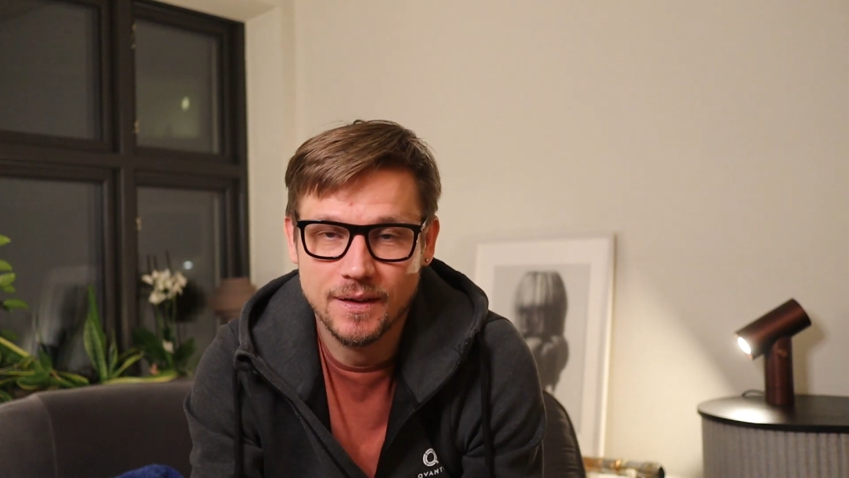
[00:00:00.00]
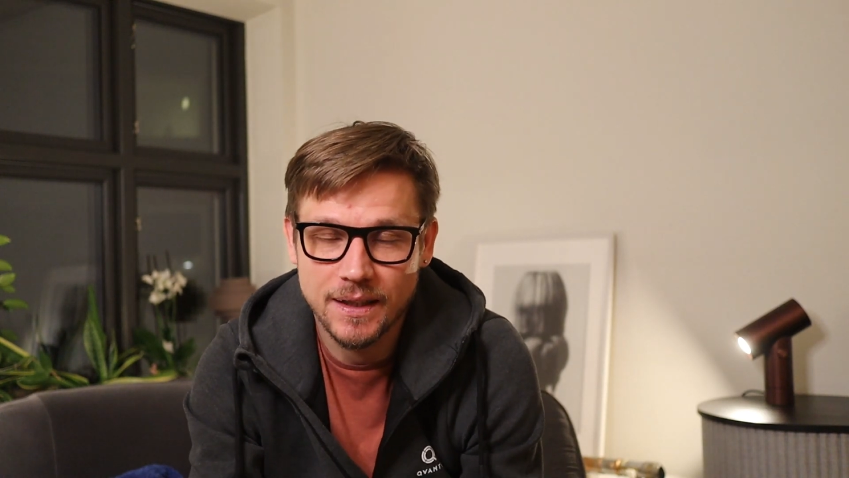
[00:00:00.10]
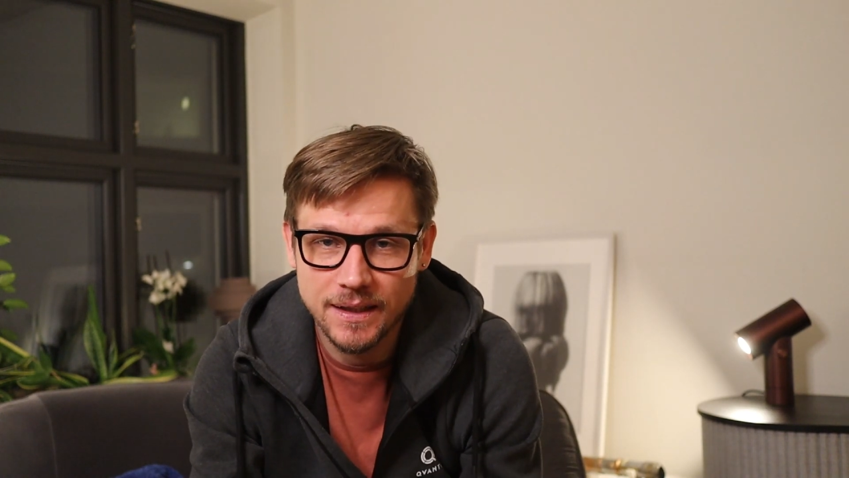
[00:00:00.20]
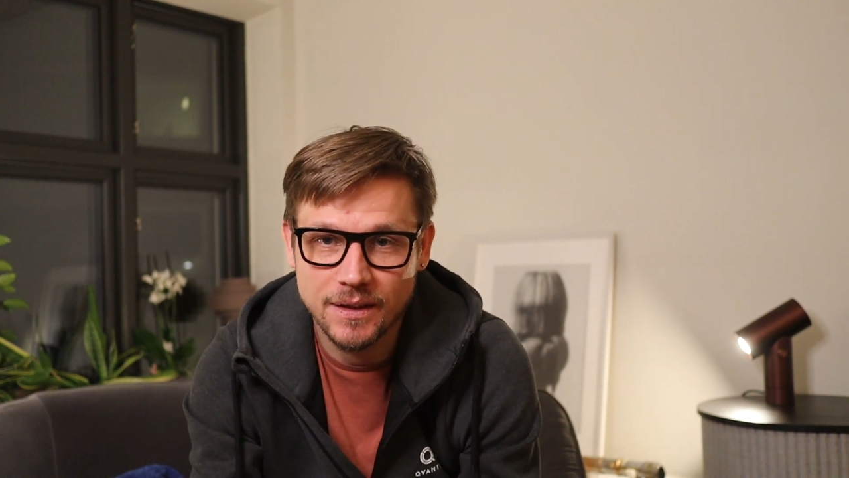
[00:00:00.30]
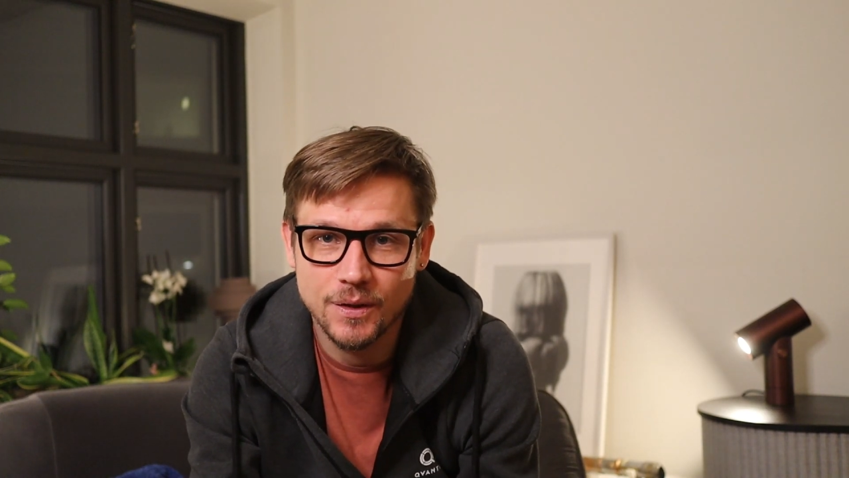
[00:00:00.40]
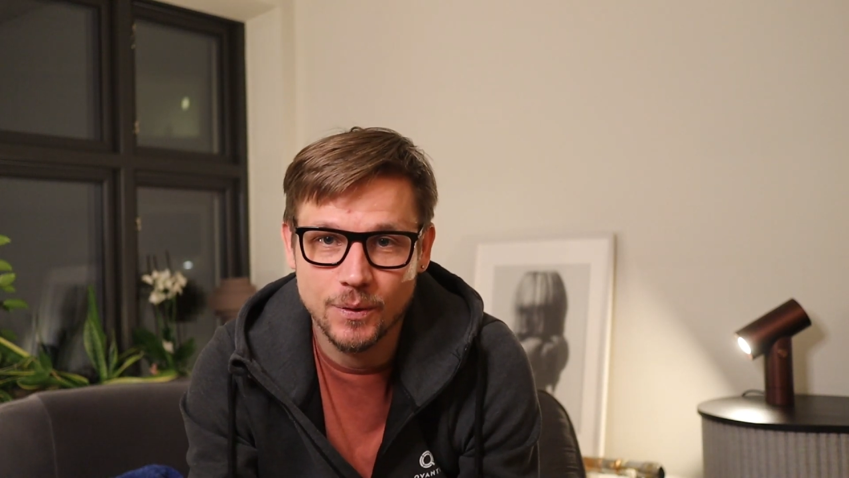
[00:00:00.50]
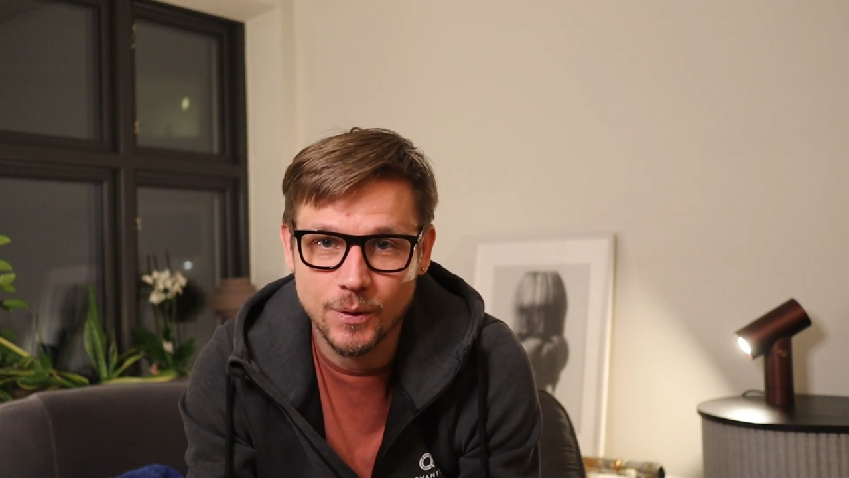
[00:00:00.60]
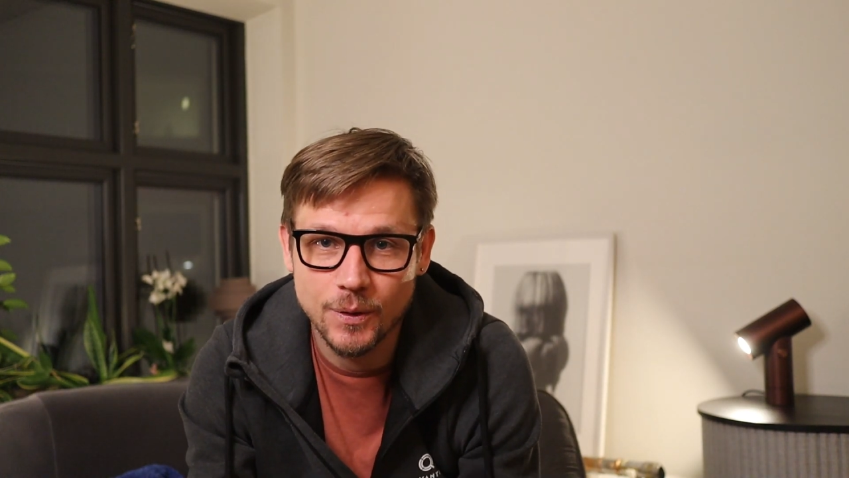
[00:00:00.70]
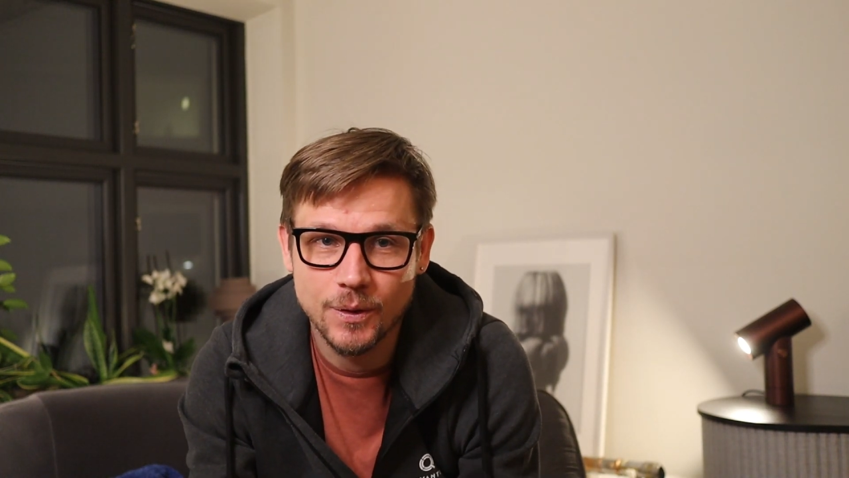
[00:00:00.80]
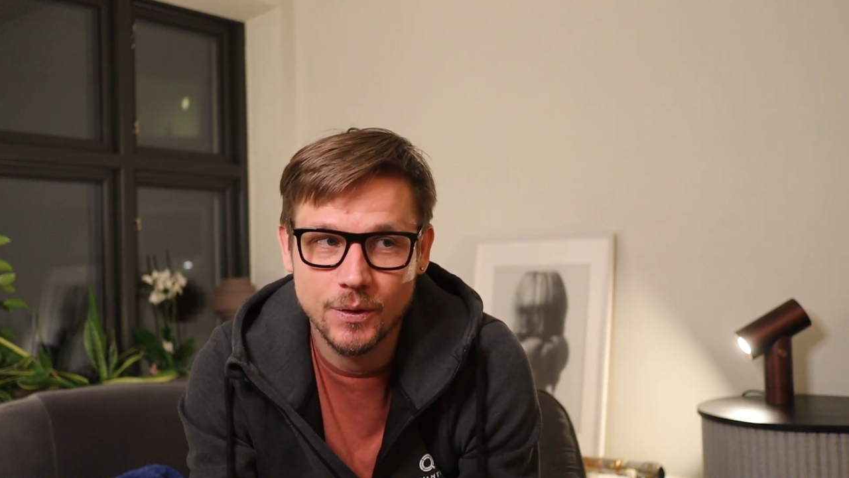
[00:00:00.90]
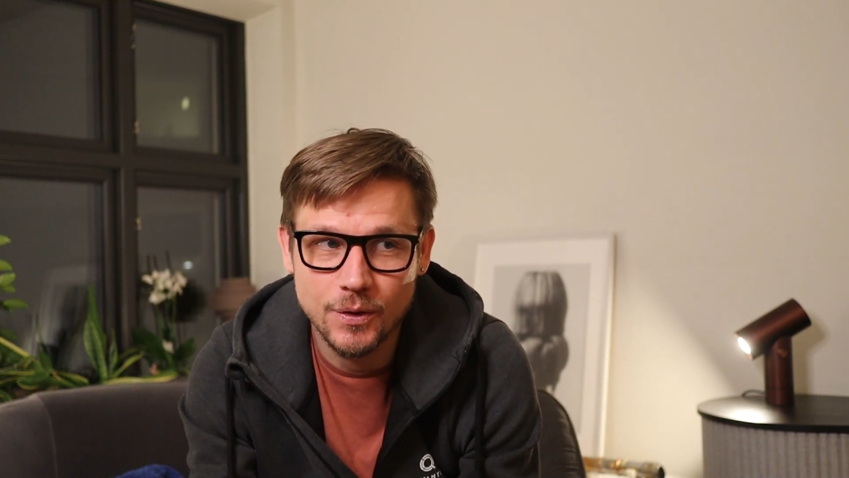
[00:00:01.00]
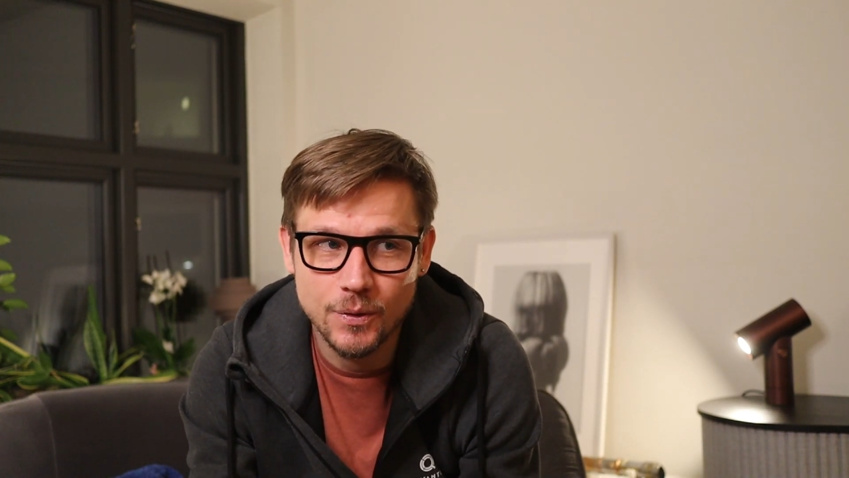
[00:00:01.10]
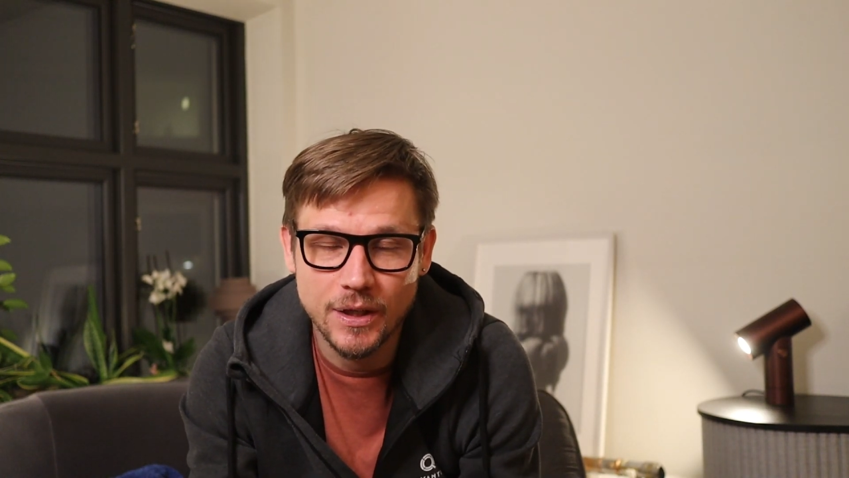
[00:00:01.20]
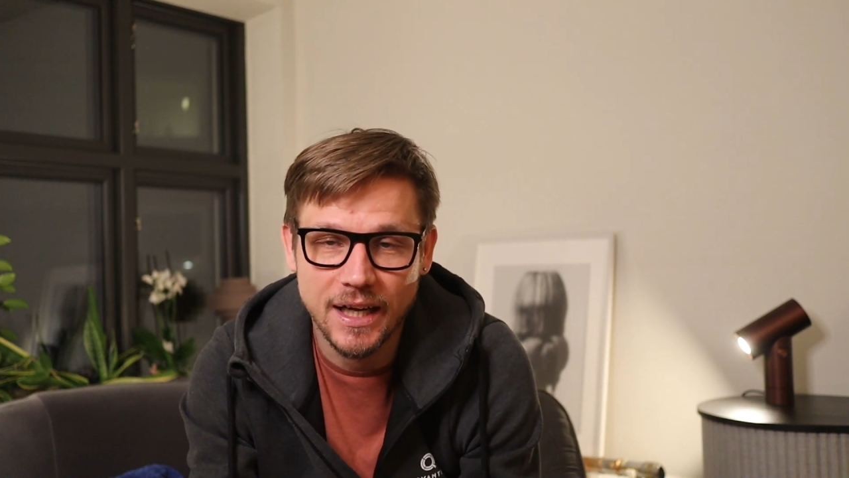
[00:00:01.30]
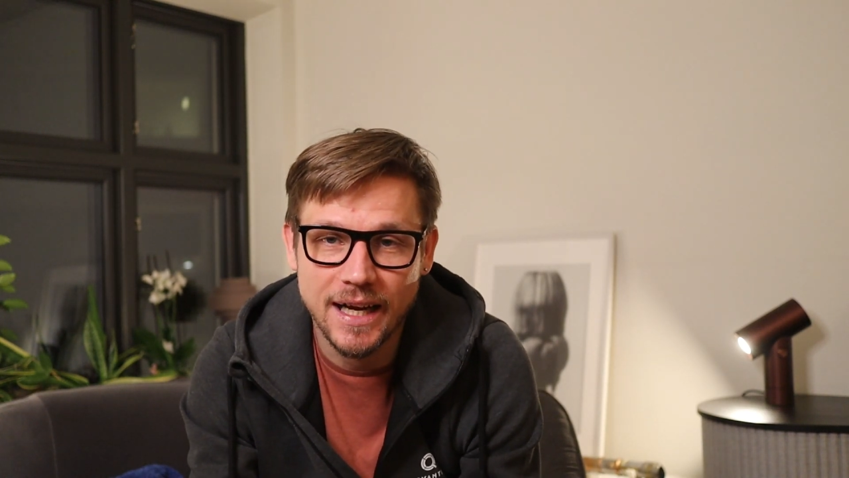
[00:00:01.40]
that you
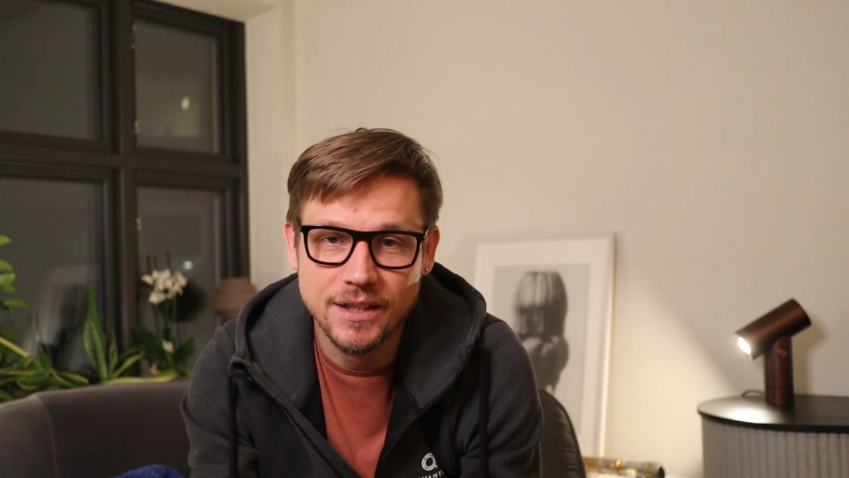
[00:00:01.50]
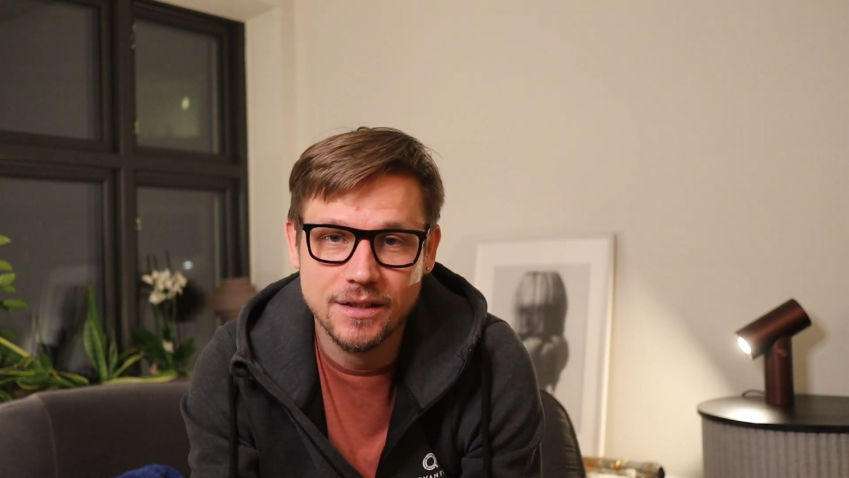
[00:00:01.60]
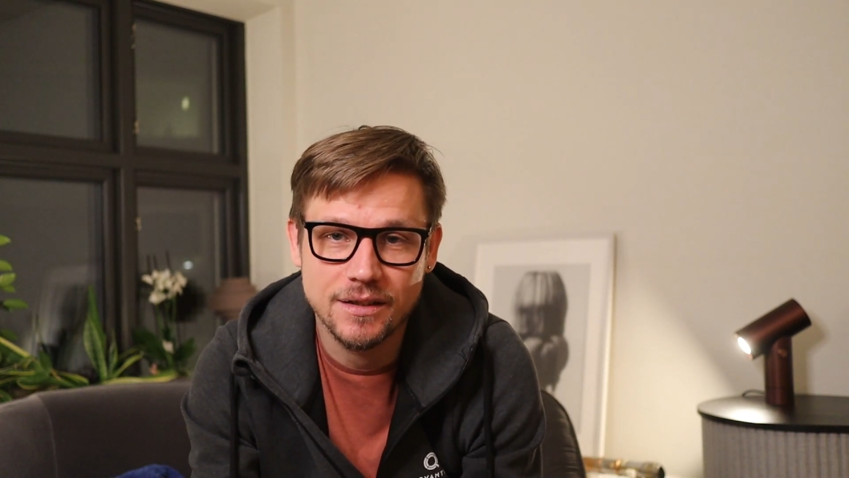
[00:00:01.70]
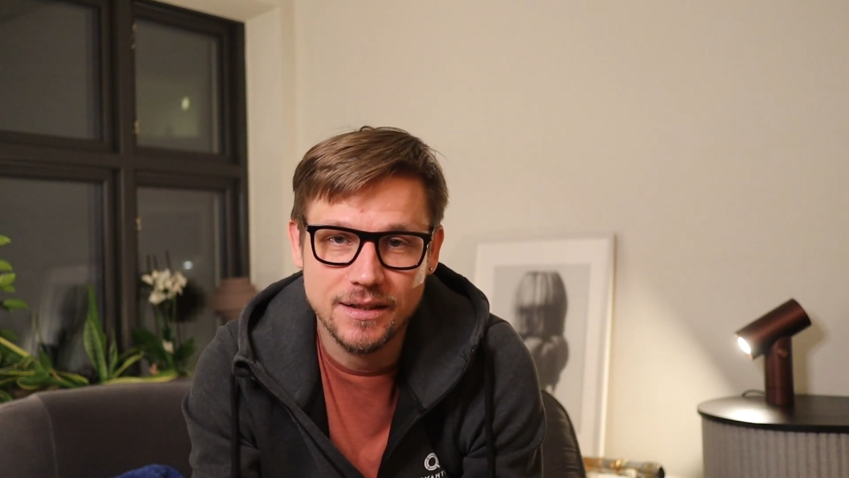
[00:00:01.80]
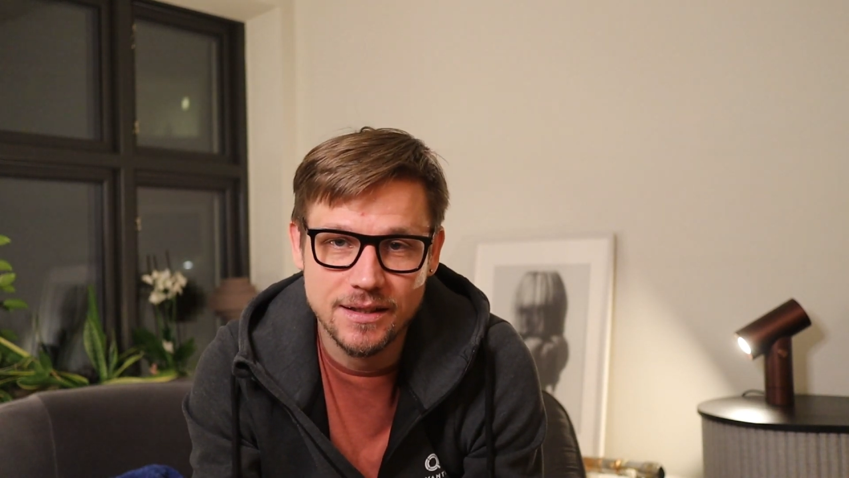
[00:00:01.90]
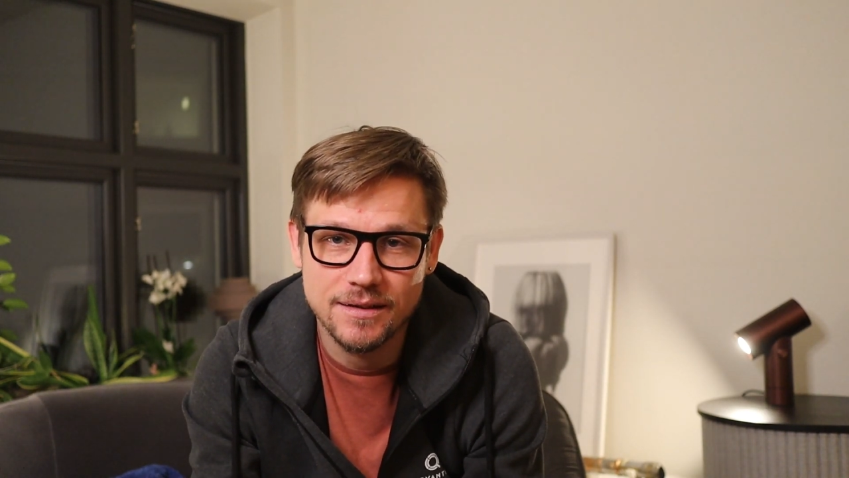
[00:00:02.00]
can actually